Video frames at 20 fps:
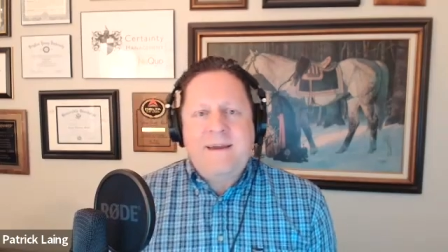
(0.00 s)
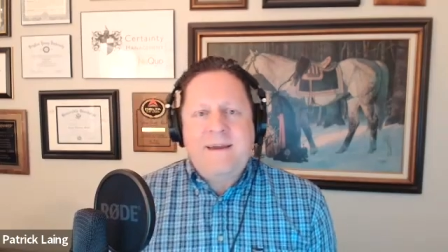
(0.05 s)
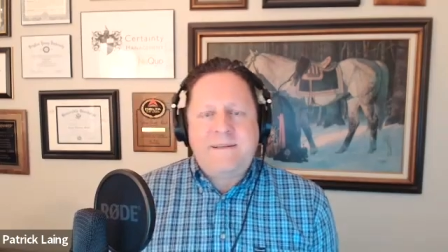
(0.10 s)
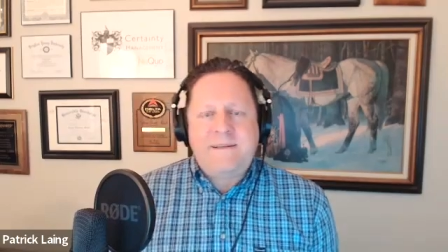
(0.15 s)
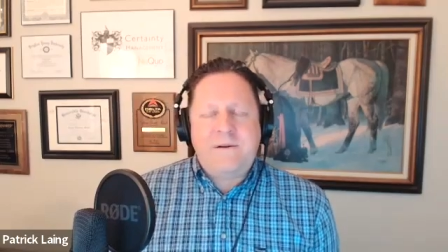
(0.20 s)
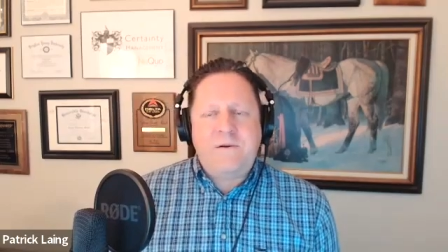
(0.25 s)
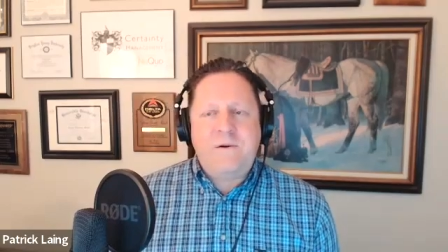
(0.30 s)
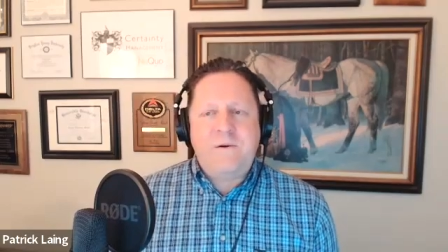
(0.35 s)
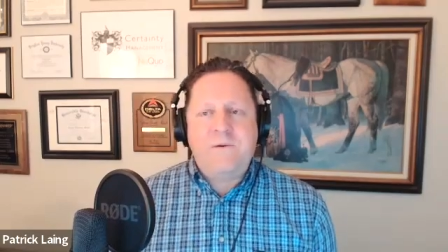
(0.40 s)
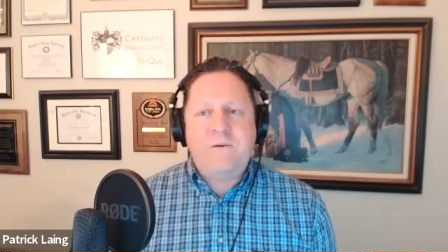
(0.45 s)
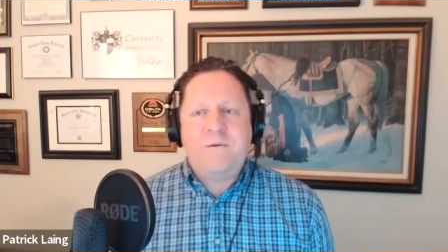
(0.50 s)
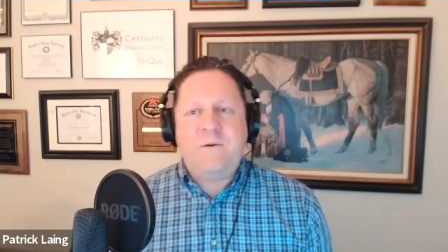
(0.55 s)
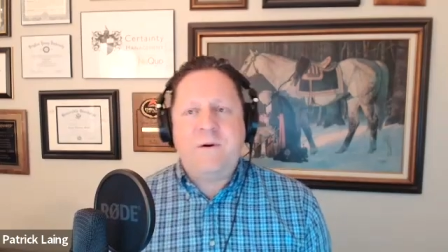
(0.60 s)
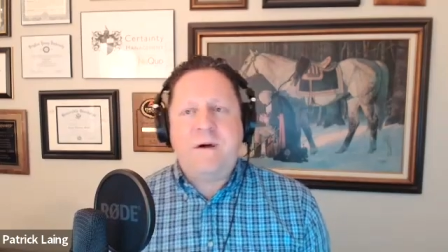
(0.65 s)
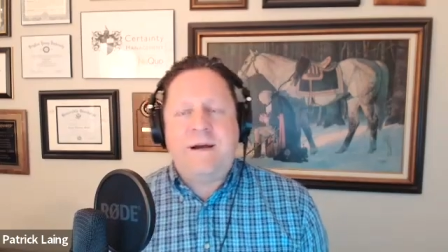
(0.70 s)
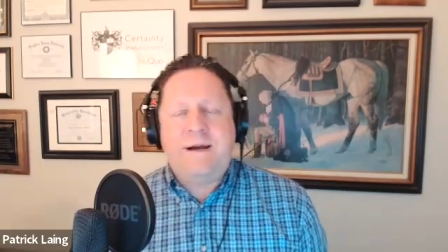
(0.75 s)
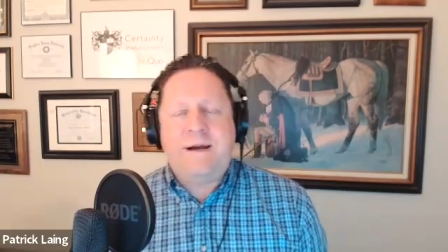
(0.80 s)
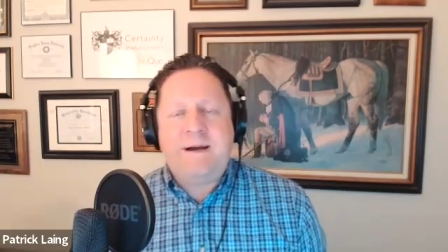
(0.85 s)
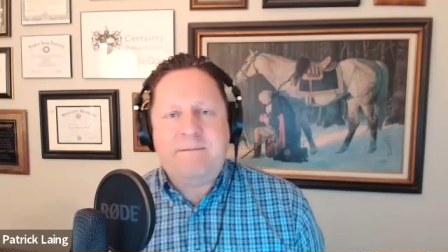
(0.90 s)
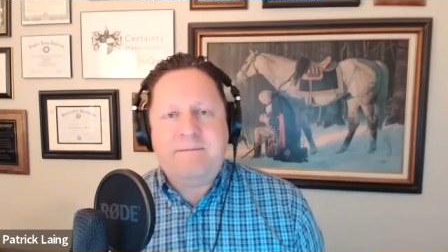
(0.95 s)
And so you
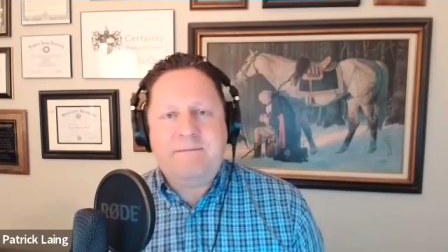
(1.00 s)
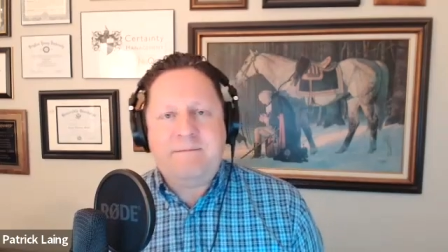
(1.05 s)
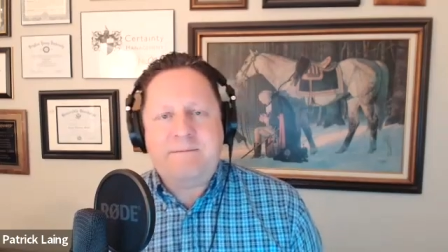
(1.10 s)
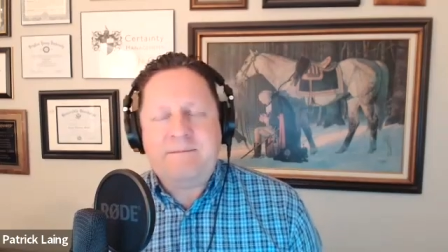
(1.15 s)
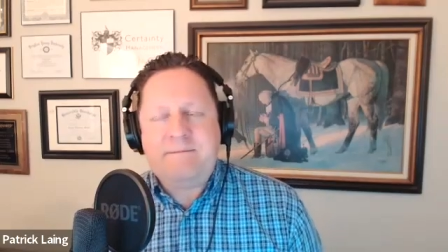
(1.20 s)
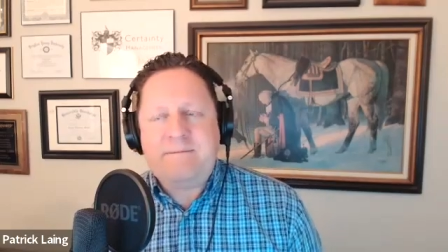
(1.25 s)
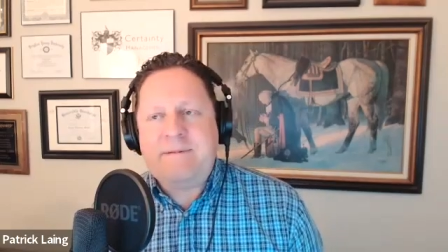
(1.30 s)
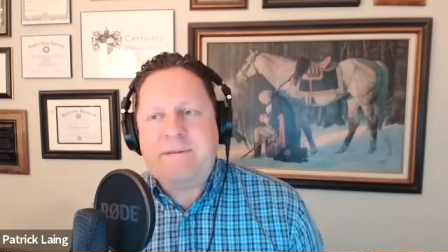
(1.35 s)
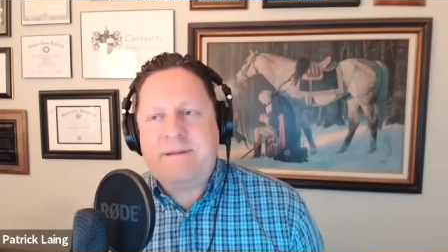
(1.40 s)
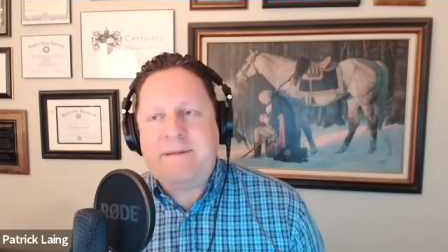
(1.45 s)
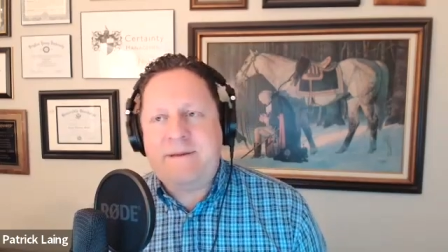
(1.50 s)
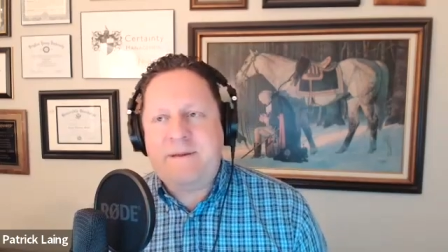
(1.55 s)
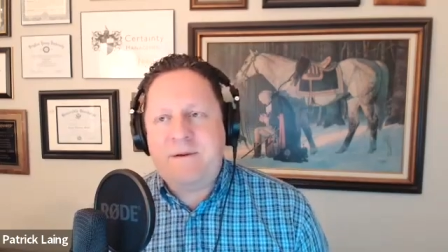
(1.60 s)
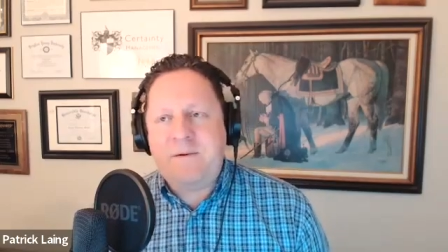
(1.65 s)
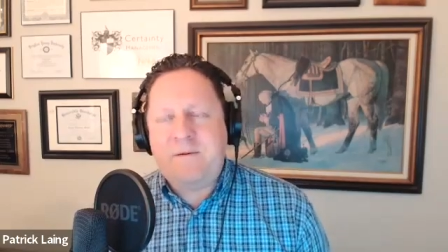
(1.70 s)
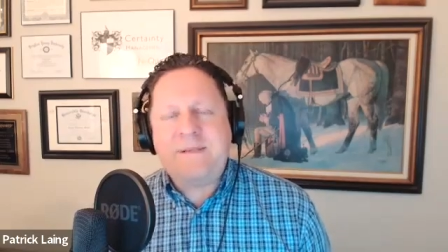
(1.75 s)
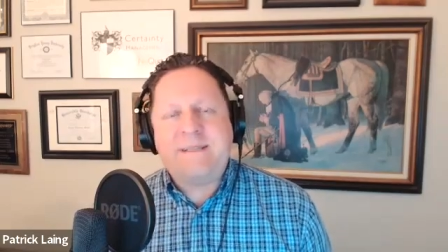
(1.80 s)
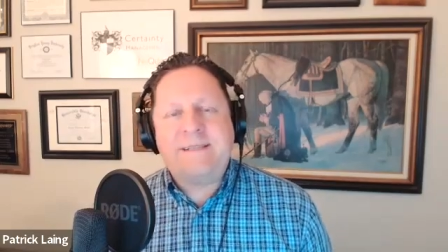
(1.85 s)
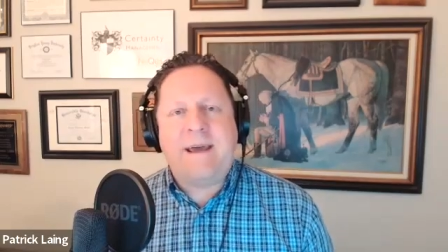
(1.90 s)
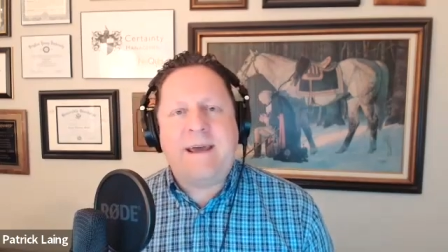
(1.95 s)

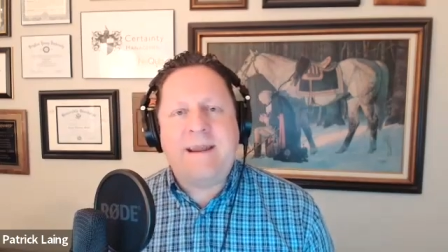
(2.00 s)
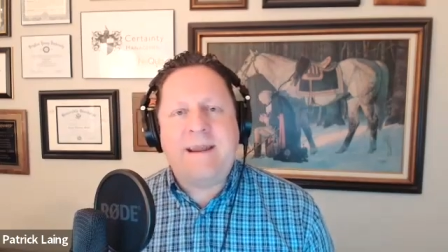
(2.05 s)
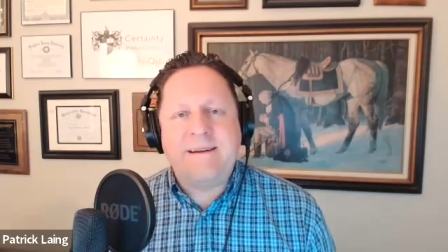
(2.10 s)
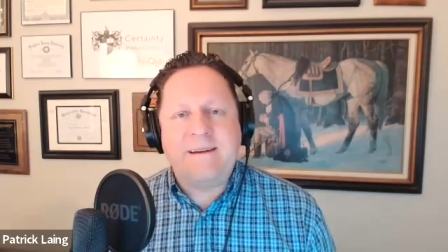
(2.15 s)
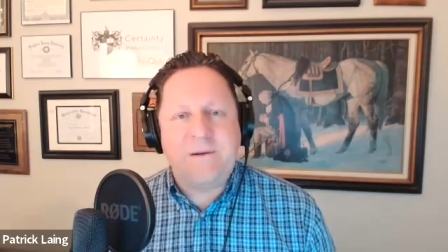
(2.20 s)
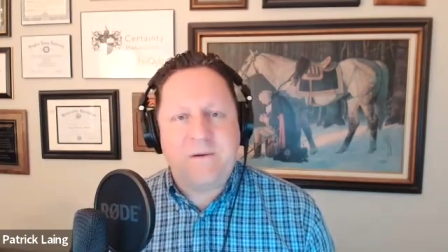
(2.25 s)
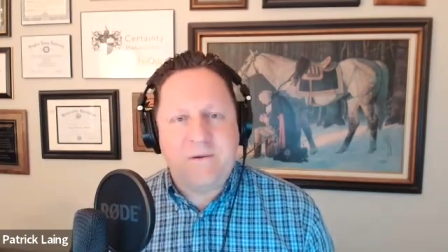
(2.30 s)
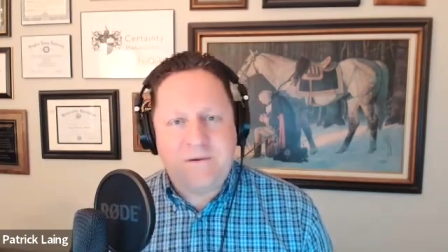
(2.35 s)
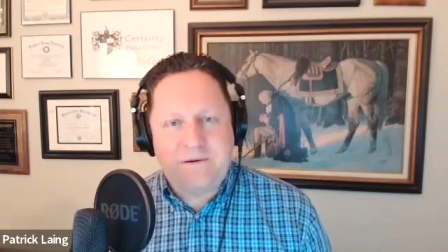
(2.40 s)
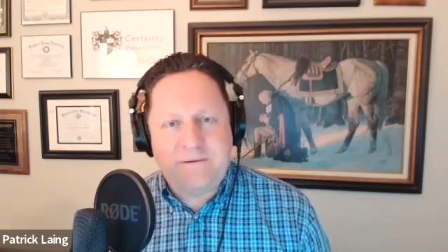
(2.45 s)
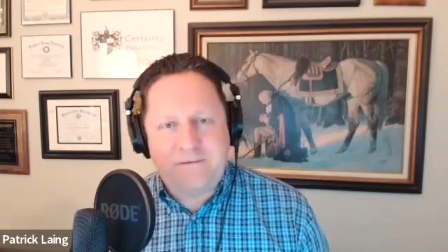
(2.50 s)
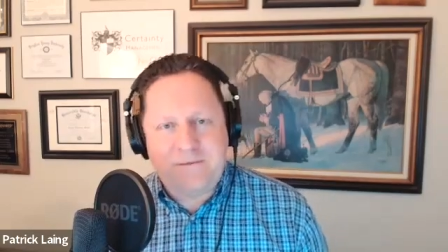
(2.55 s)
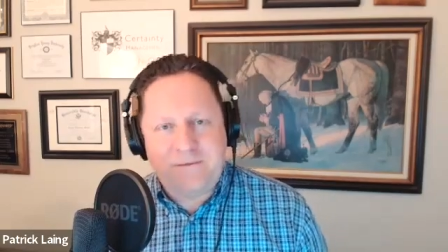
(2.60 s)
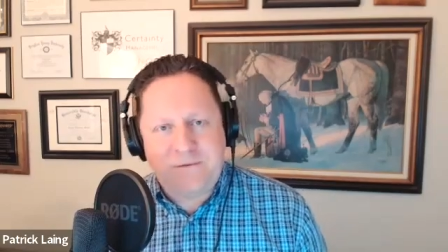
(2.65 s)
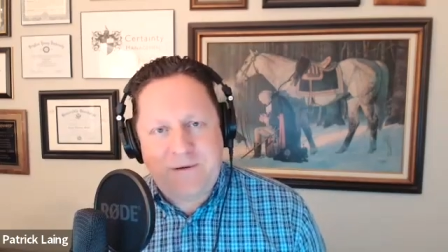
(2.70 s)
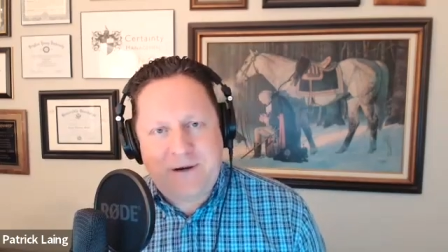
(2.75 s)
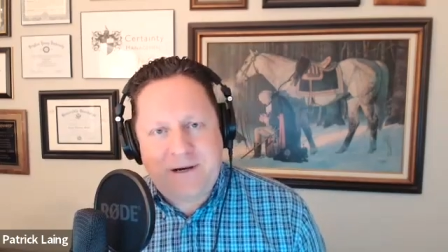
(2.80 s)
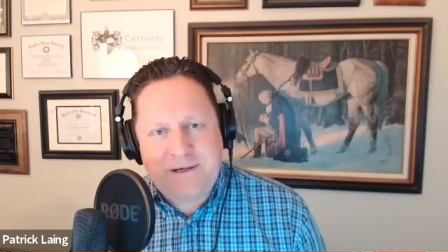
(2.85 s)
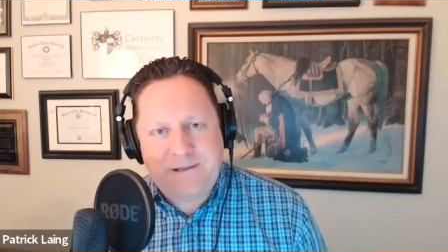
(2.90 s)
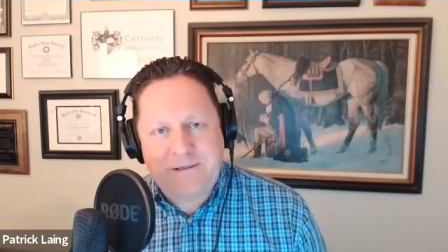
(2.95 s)
decided to go a different
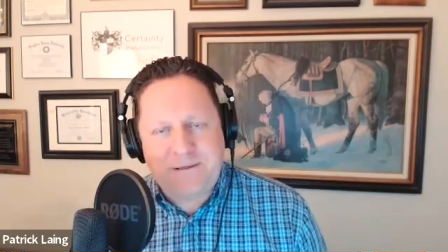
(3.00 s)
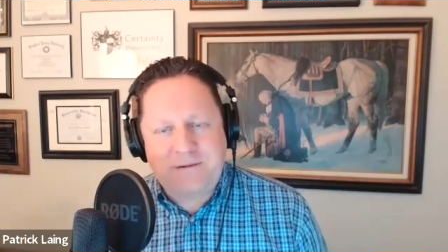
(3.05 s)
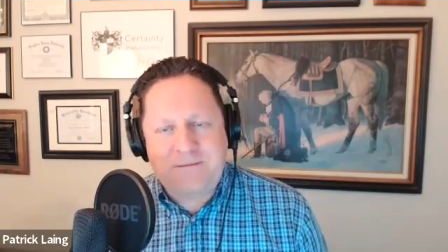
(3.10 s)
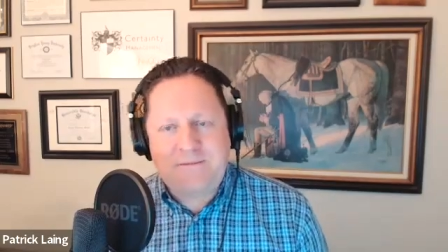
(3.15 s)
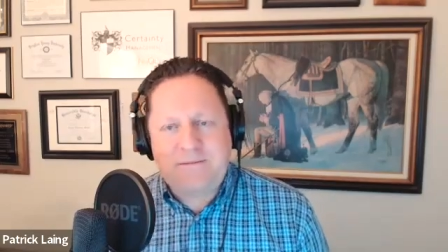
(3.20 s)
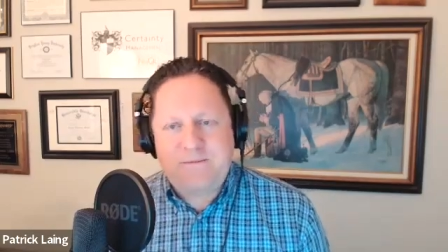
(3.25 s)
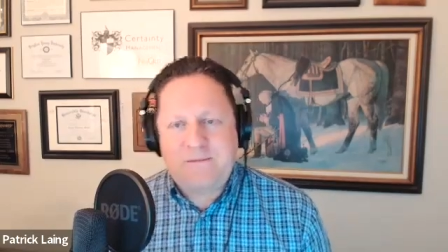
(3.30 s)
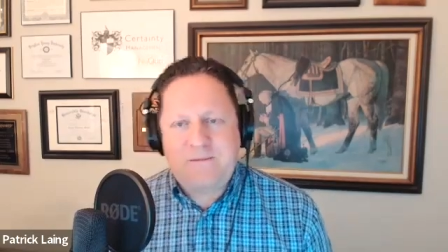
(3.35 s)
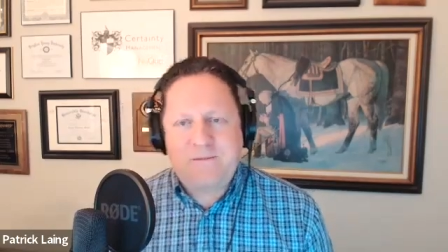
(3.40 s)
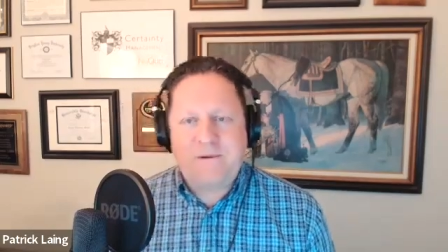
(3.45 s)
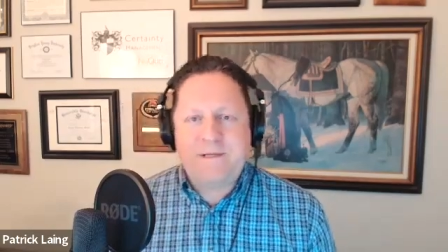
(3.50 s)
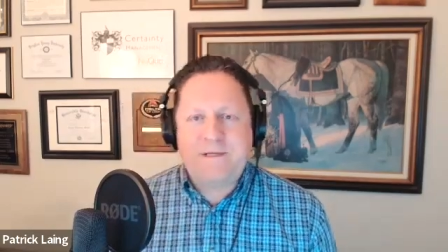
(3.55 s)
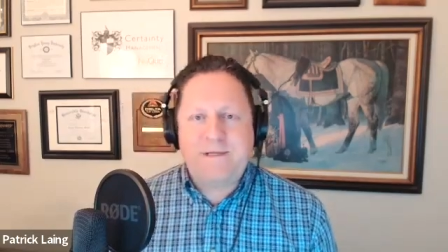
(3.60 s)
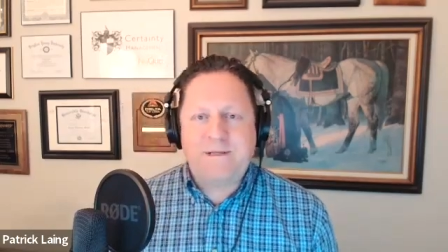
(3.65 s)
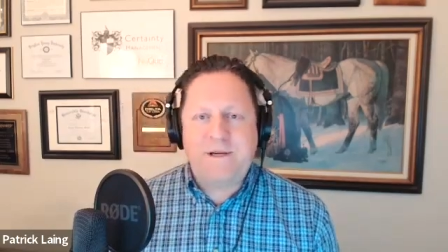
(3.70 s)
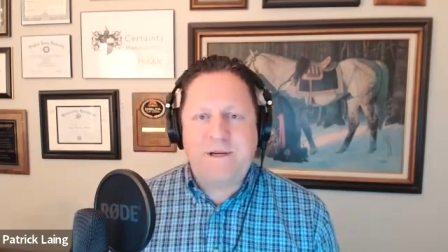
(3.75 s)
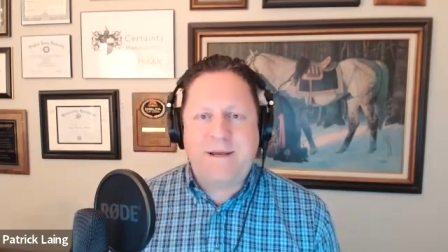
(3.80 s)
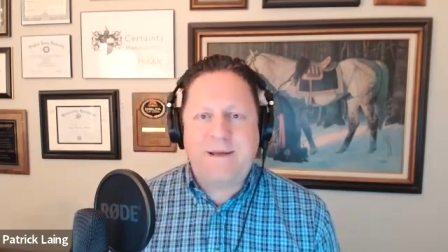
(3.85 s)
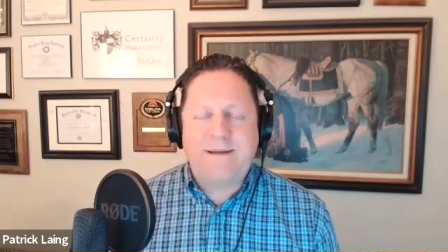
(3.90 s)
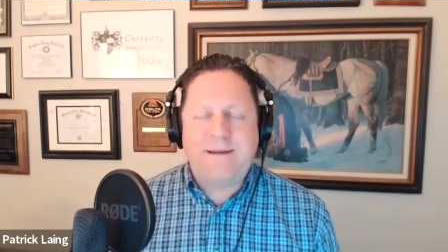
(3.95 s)
direction, which